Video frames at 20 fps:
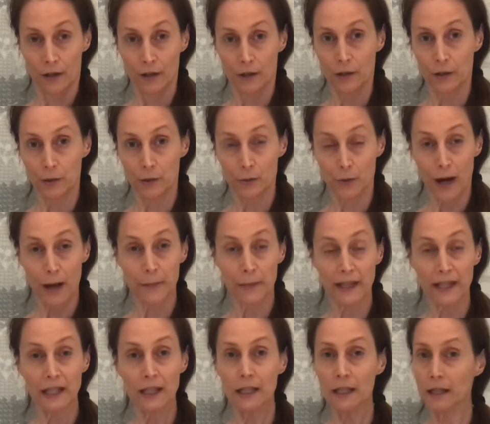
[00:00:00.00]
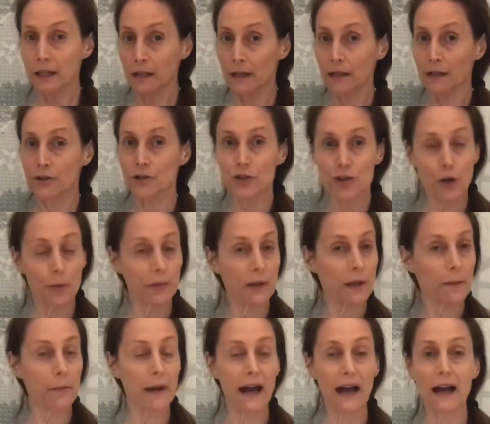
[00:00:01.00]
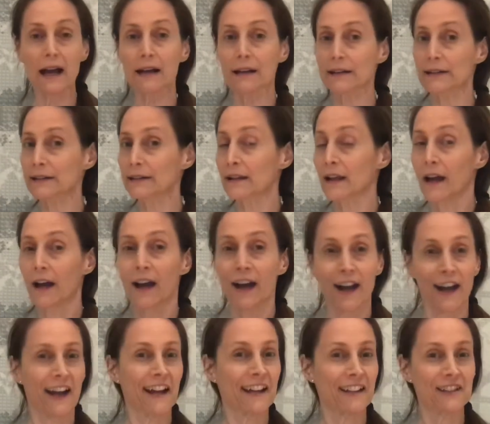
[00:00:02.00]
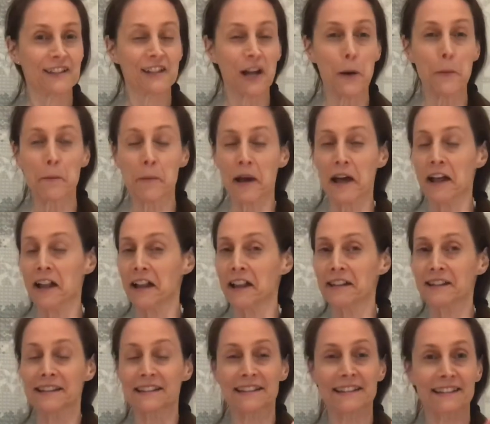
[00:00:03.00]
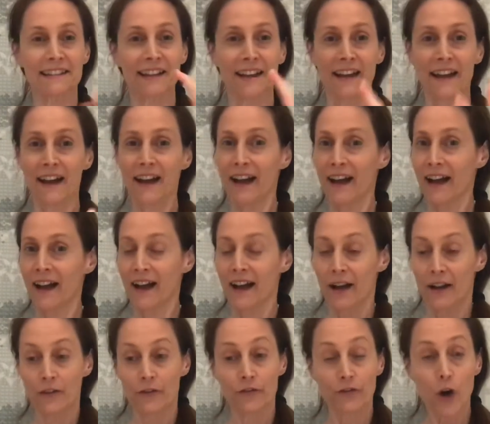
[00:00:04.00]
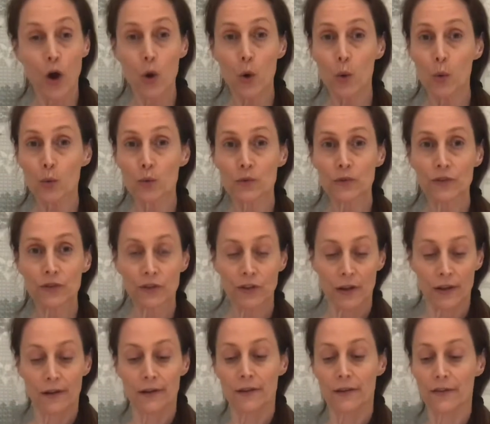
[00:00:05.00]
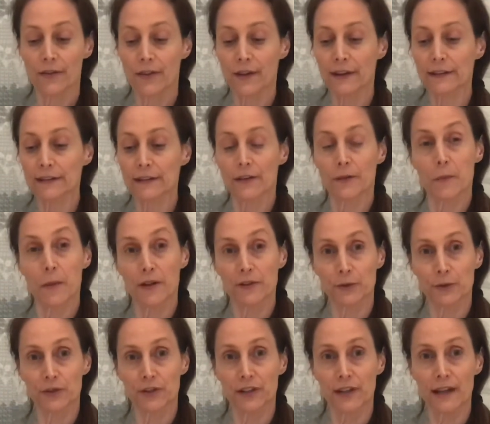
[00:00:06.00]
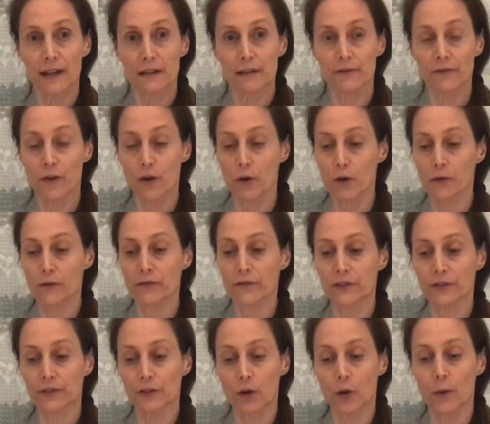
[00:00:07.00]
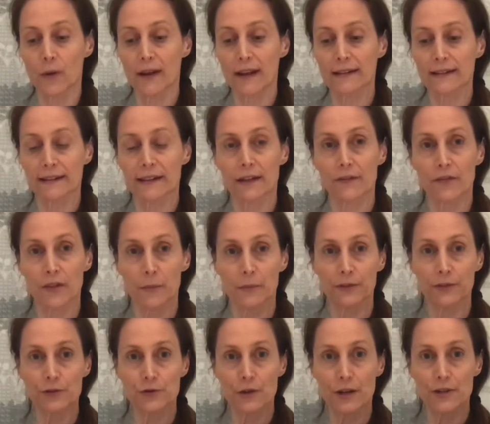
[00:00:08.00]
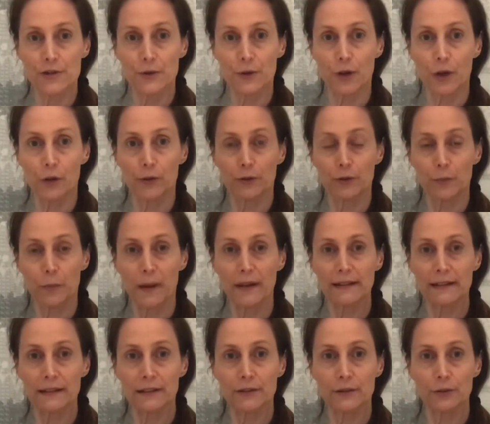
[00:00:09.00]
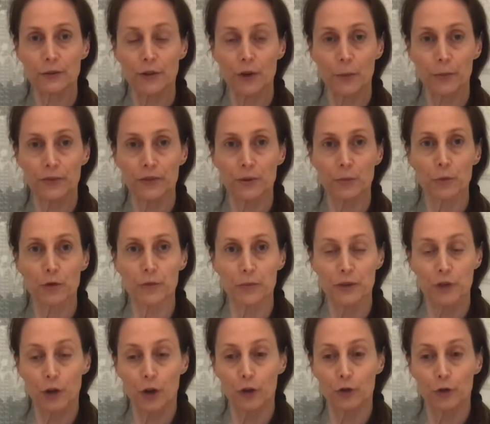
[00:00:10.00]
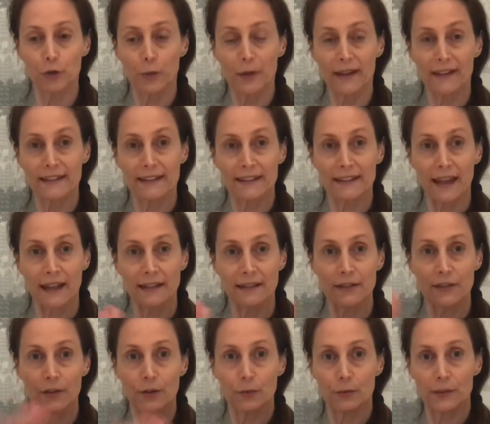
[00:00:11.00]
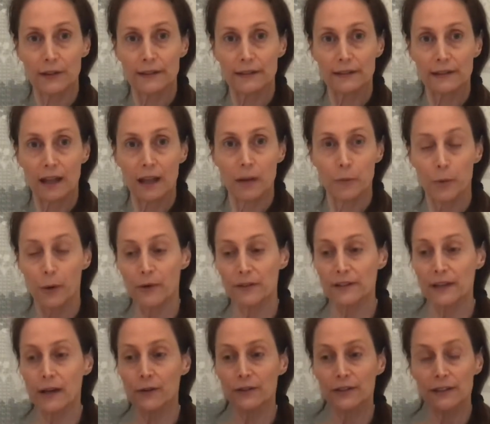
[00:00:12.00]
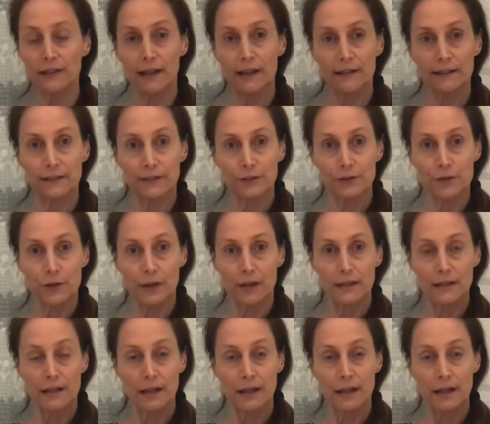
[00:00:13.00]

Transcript: grabbing shopping bags, dumbbells, phones, these are the muscles that get involved. So let's give them a stretch. You're going to basically do the opposite movement. You're going to extend the wrist. Elbow is now nice and straight.